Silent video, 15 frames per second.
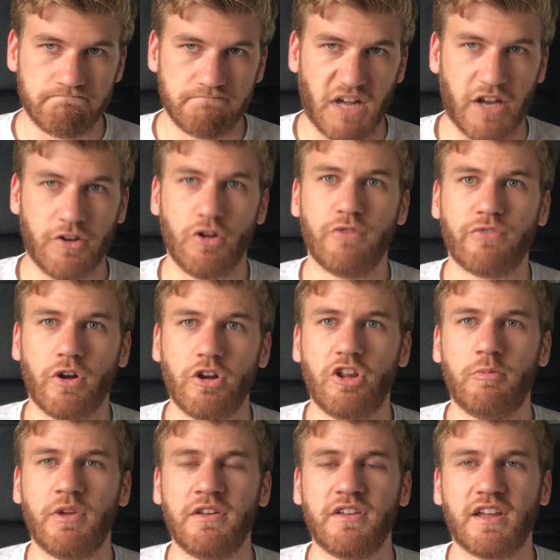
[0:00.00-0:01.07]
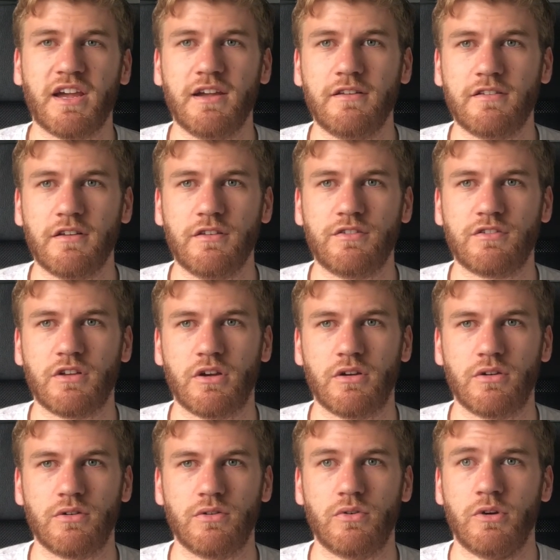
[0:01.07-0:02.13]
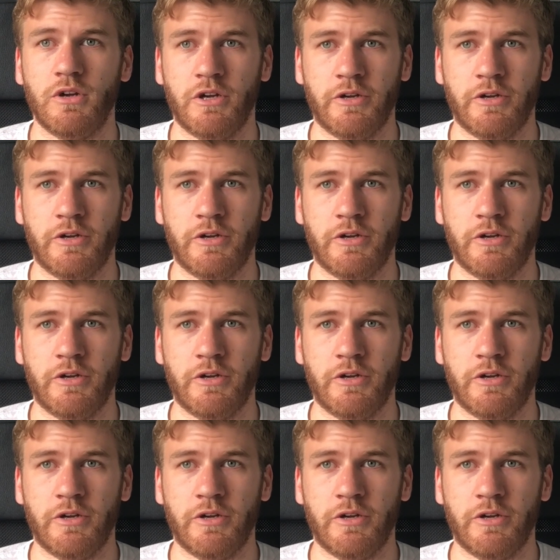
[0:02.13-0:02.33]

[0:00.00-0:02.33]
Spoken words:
A new volume indicator, so